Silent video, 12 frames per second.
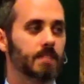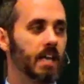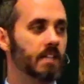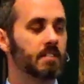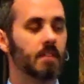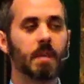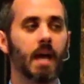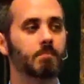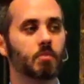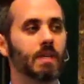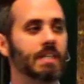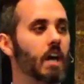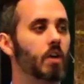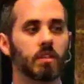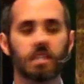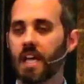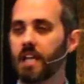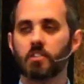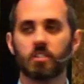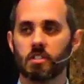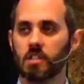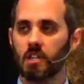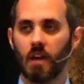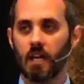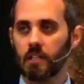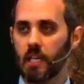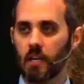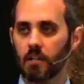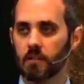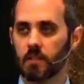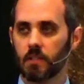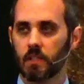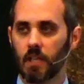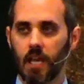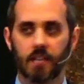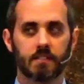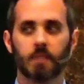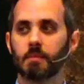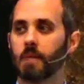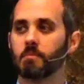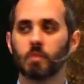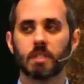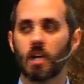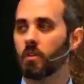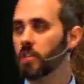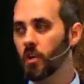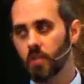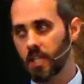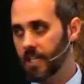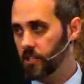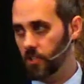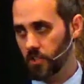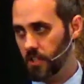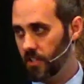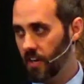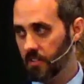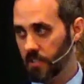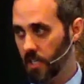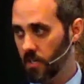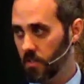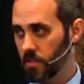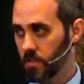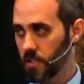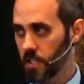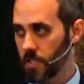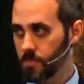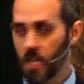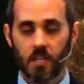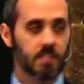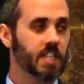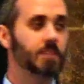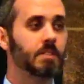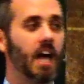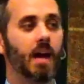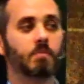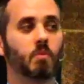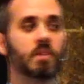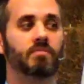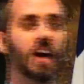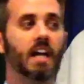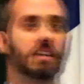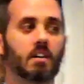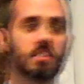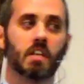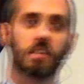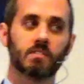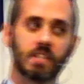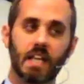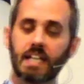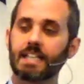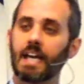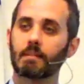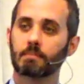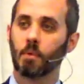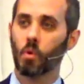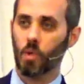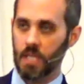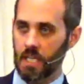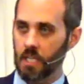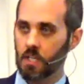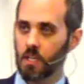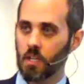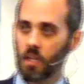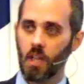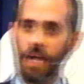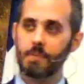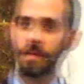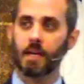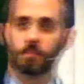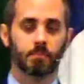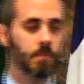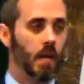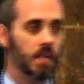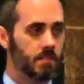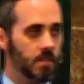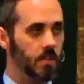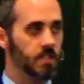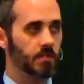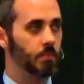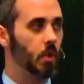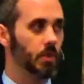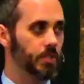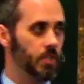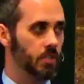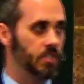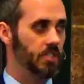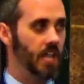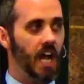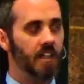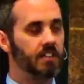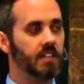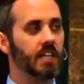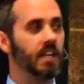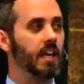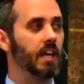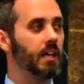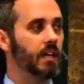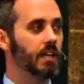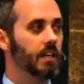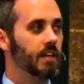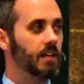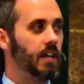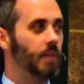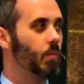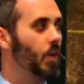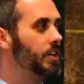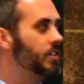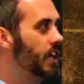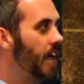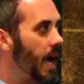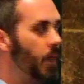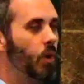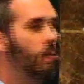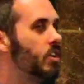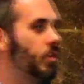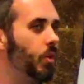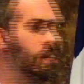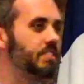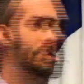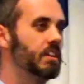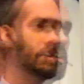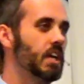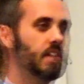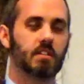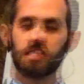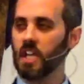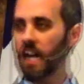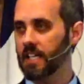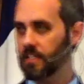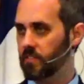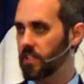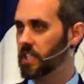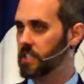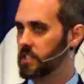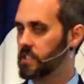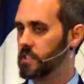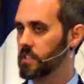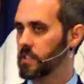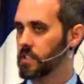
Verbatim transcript: and sometimes we know the dangers that are out there, and sometimes we don't know the dangers that are out there. Sometimes we find ourselves like that boy climbing a, a series of boulders, not thinking and wondering, I wonder what's on the other side of this.